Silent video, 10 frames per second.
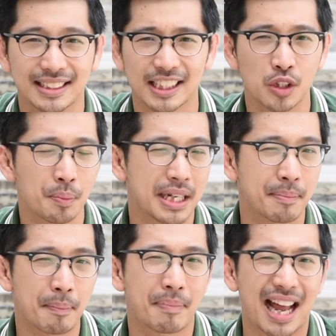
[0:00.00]
There's no
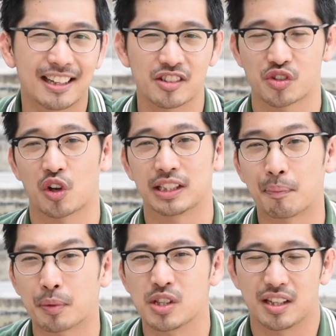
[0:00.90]
minimum balance or
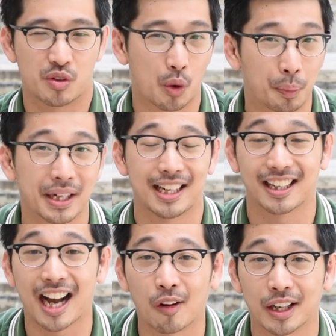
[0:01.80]
deposit to open an
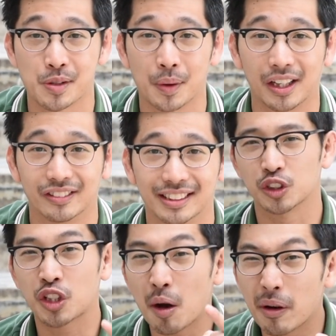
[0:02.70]
account as well.
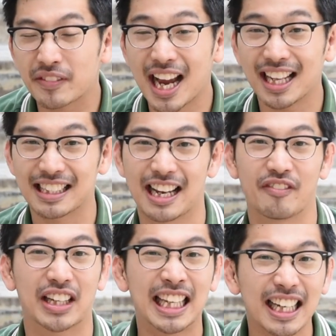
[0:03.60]
On top of that, they
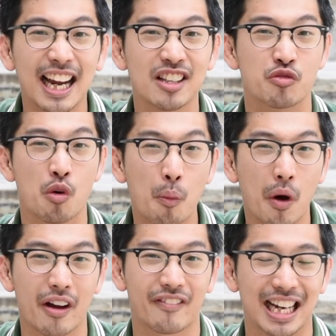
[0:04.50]
have a kick-ass
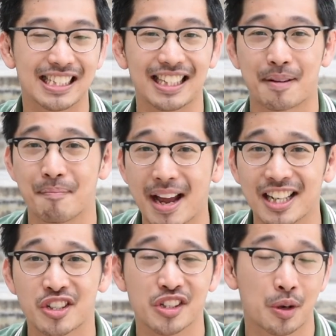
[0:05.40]
robo-advisor that
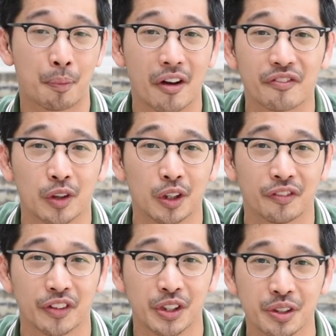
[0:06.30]
manages your
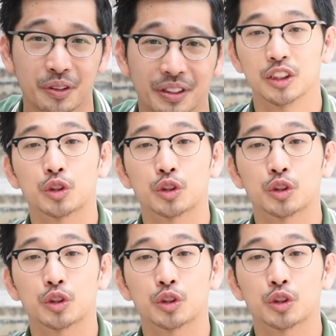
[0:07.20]
portfolio for you.